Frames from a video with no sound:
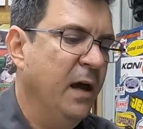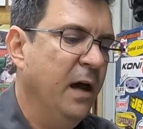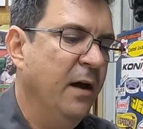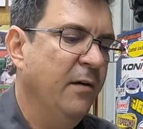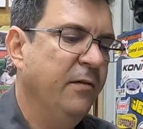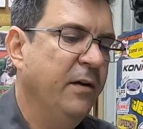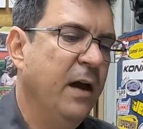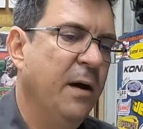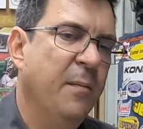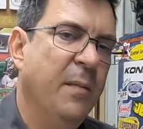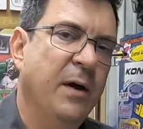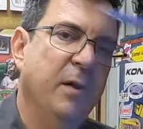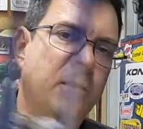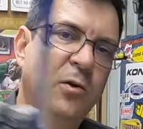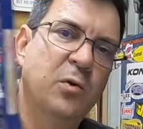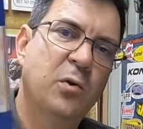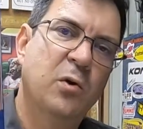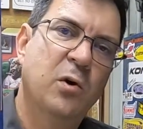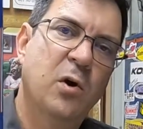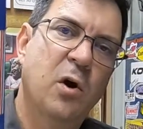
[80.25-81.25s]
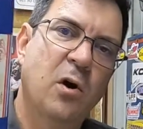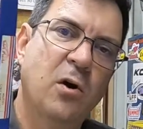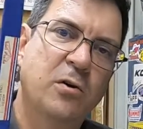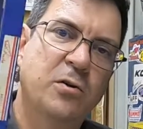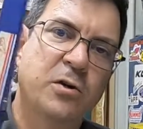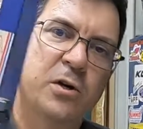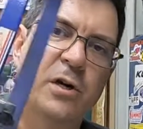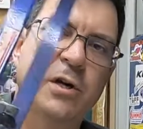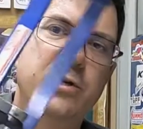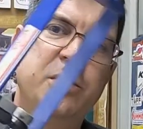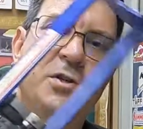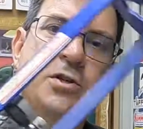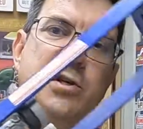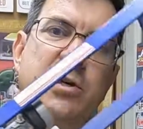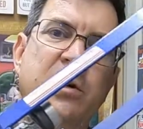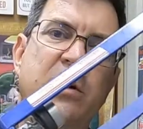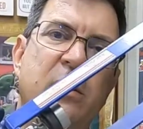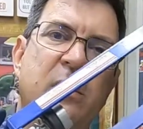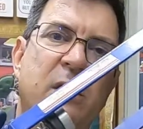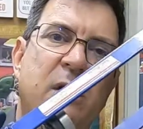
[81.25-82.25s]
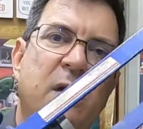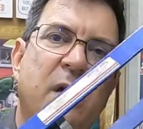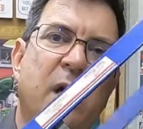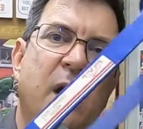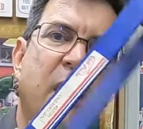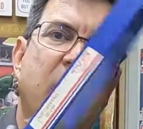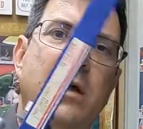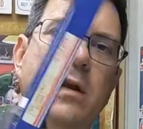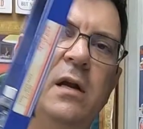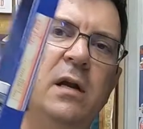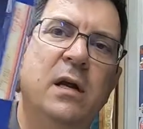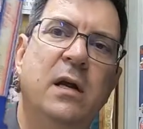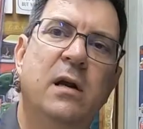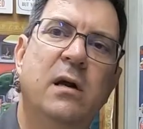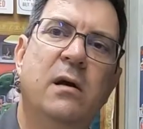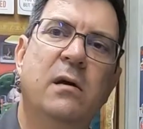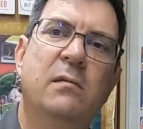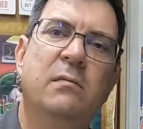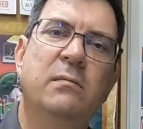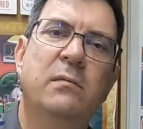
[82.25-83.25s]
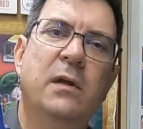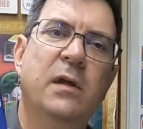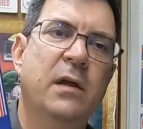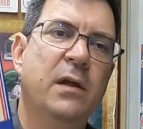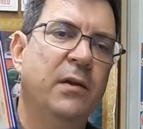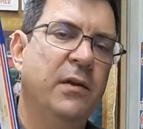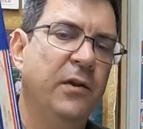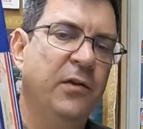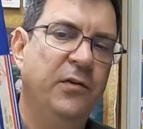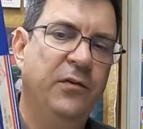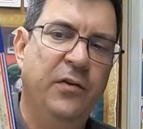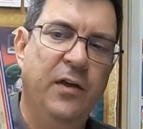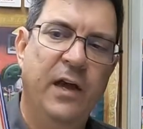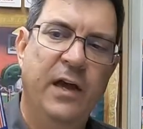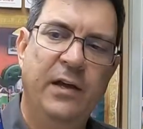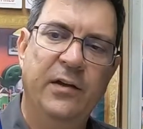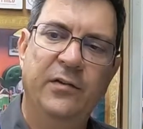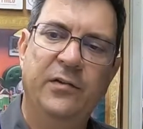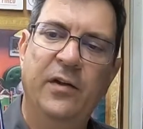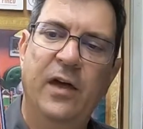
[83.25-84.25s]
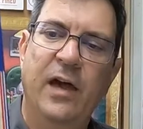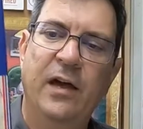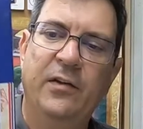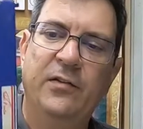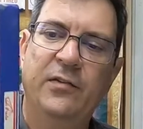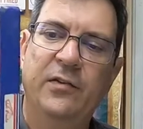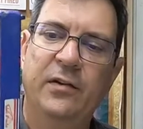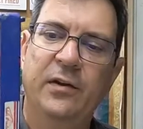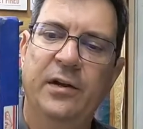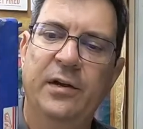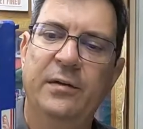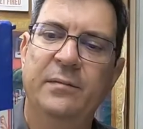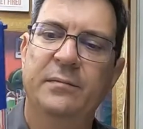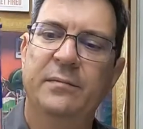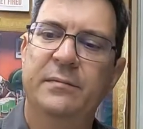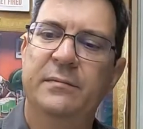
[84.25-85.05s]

I've got my dual cartridge gun here. This thing's excellent.